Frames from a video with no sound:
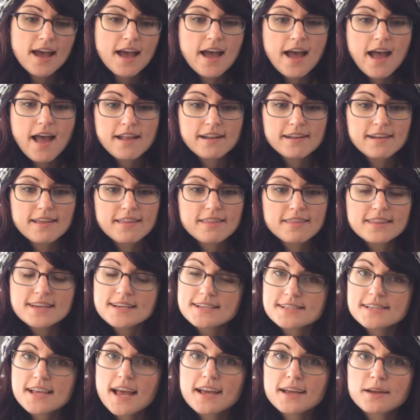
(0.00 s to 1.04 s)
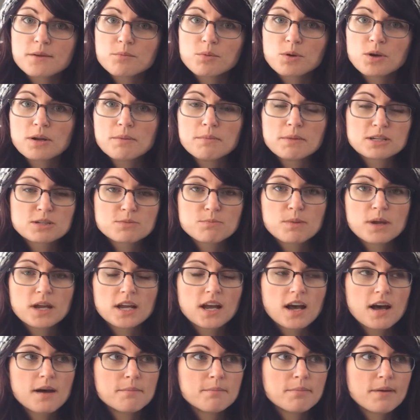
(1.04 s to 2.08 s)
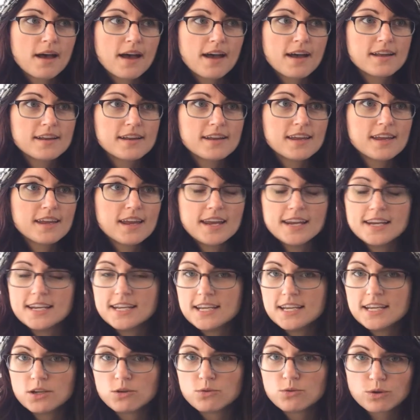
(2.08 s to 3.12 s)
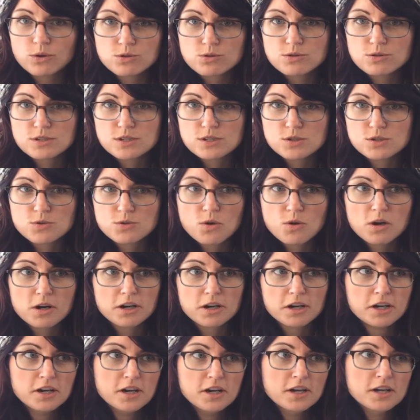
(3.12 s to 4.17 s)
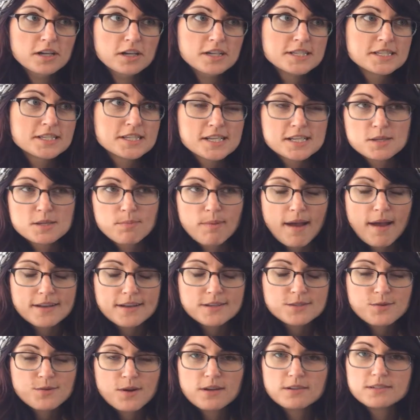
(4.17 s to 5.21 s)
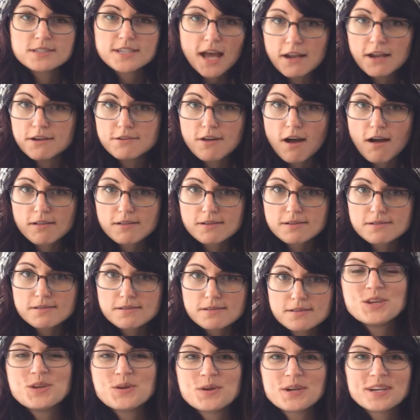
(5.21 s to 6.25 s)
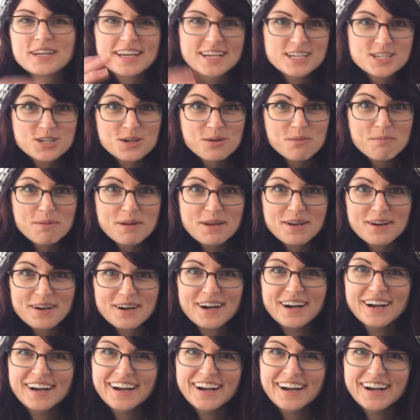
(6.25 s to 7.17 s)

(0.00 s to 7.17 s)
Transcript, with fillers: And this I can pretty much pick up at any grocery store, six packs around $10. You can get your beer